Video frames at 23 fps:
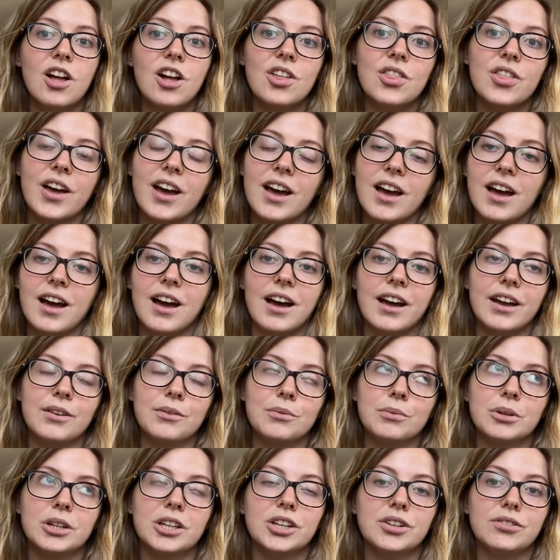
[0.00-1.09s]
that I
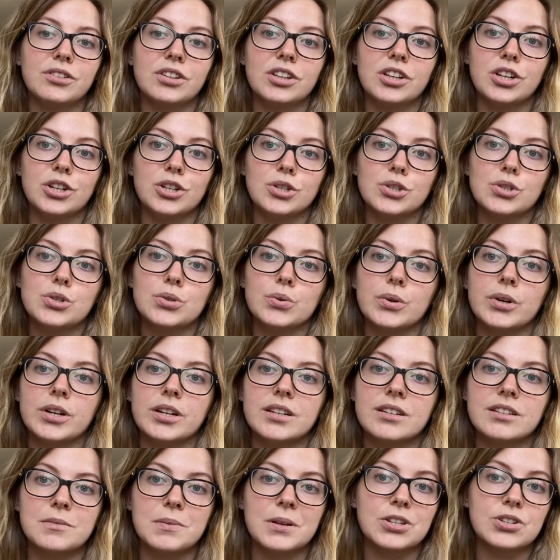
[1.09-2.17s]
really, really enjoyed,
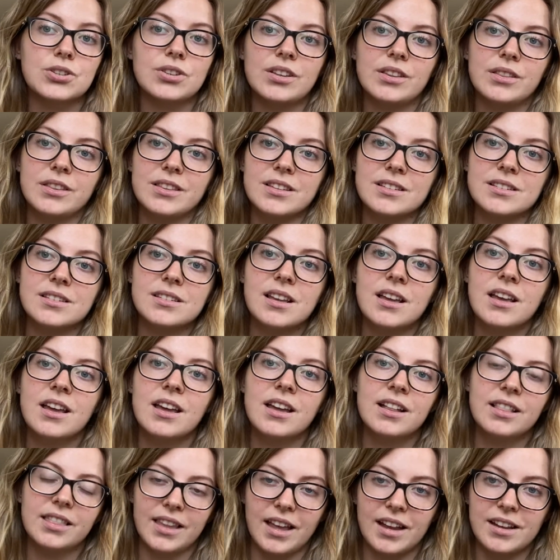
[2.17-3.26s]
especially this
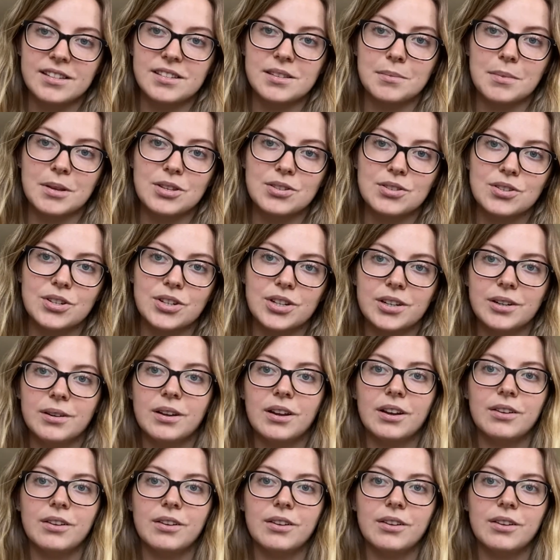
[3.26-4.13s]
last semester.